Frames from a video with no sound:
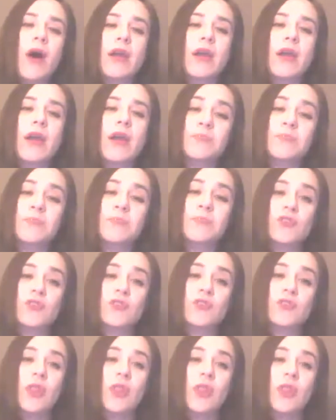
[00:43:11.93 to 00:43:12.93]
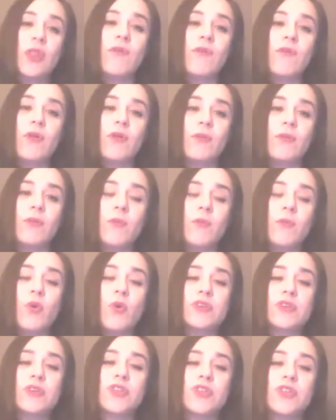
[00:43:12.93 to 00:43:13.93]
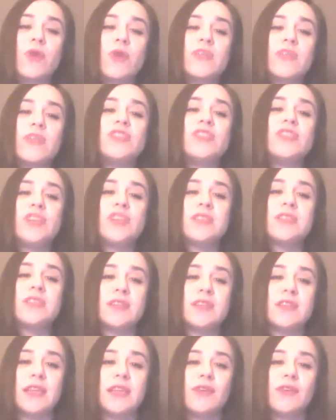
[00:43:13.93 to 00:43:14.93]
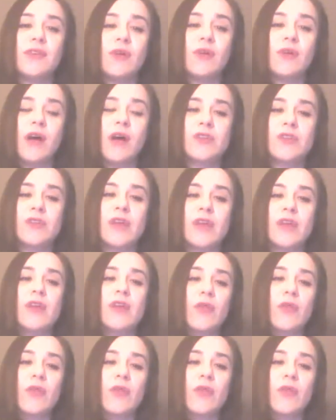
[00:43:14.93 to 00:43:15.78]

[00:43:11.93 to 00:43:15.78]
a spiritual level, more so than just a legal contract.